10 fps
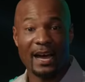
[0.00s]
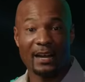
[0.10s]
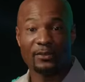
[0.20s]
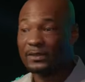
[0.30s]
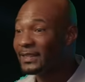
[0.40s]
I
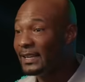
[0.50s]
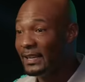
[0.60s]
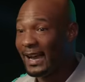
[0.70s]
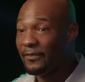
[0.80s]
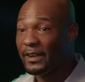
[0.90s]
don't think
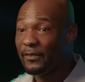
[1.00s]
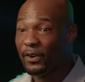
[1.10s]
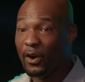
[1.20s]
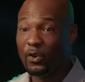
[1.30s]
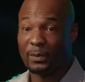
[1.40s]
I've ever
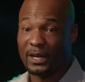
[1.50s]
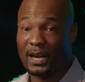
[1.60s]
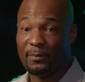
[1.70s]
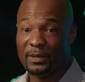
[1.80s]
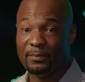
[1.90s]
owned a
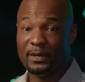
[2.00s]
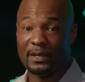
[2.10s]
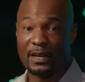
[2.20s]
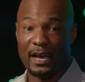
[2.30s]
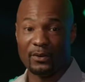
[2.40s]
comic book.
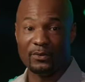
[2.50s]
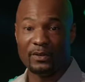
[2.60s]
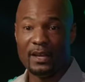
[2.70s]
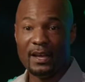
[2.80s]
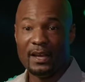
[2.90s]
I don't,
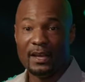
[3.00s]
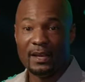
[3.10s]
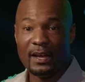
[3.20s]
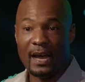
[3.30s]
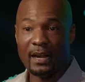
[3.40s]

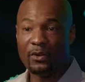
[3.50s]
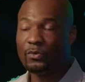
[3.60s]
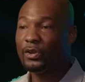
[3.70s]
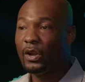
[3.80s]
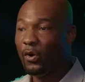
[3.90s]
I don't
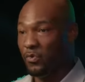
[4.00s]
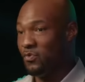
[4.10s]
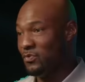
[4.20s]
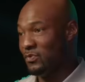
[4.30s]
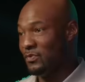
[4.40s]
know
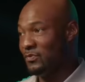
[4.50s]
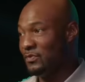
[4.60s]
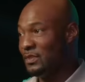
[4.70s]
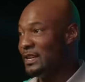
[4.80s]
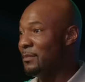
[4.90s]

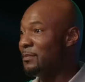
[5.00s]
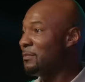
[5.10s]
them.